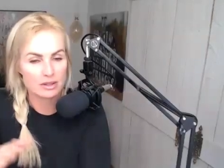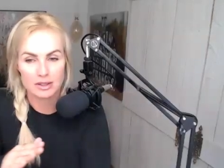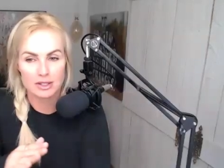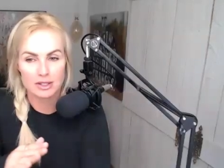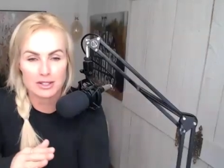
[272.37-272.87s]

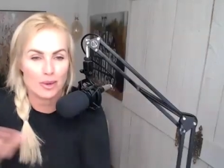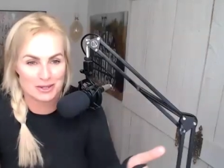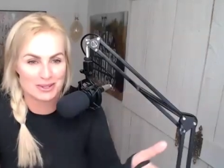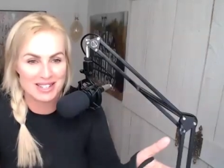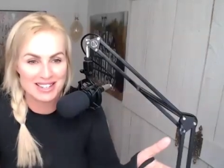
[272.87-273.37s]
just don't
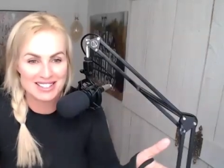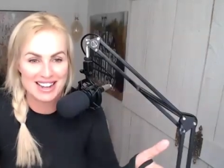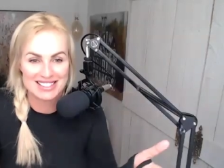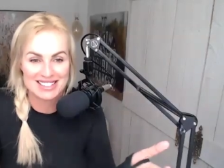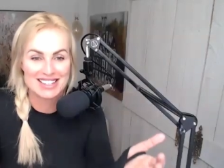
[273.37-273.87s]
push through
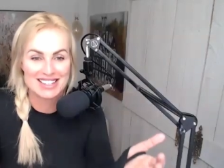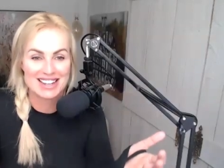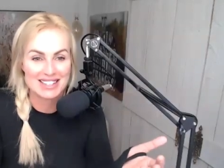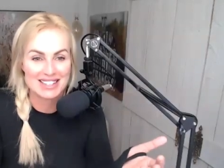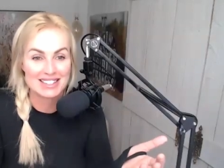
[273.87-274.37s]
tendonitis. That's
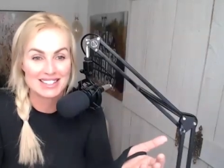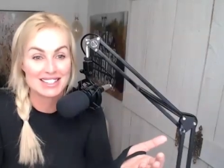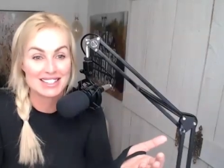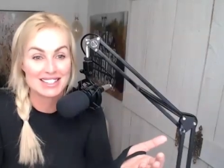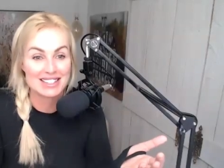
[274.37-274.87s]
not how
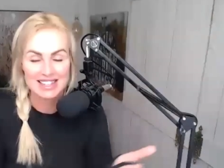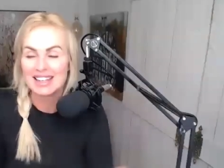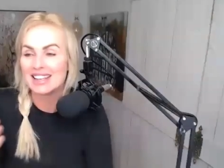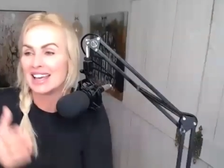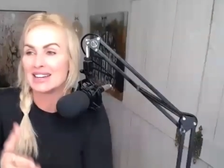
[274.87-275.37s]
tendonitis
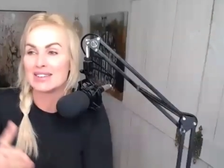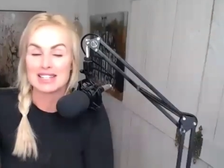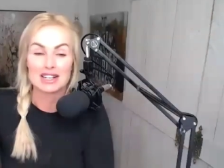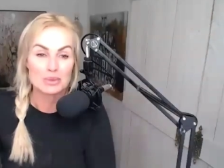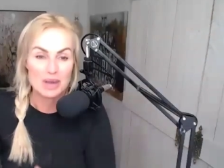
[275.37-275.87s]
works.
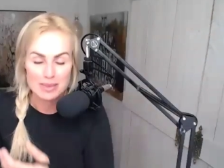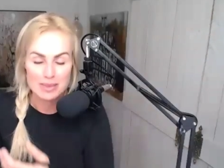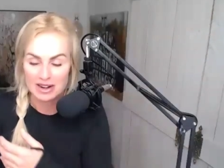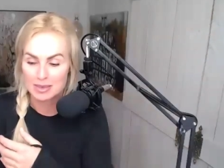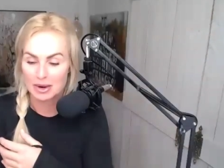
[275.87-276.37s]
Anyways, and I couldn't
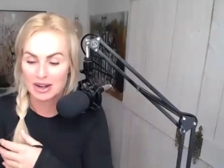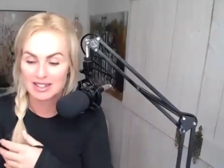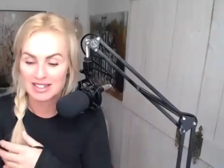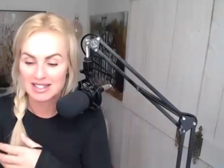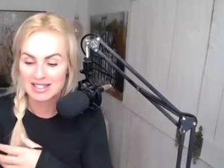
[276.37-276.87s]
weight bear
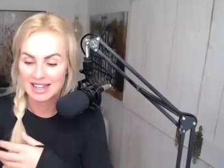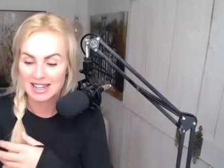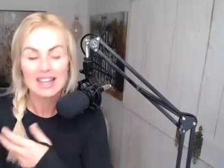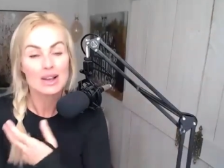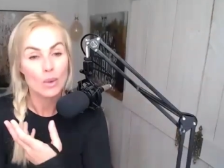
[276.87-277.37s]
anymore. And it's just
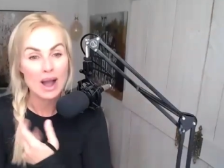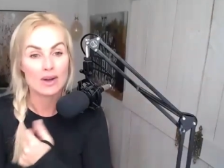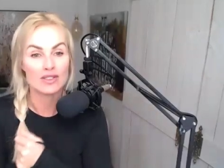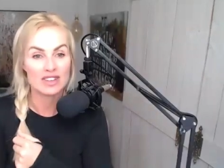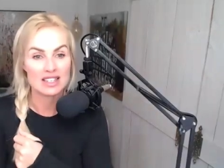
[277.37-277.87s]
like,
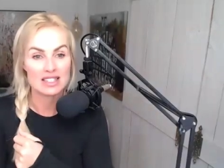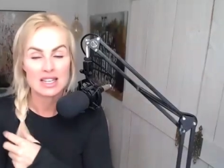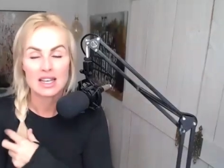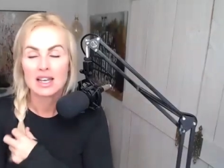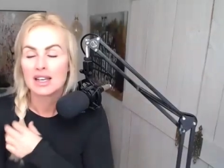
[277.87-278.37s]
wow,
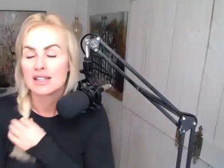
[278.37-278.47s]
fitness.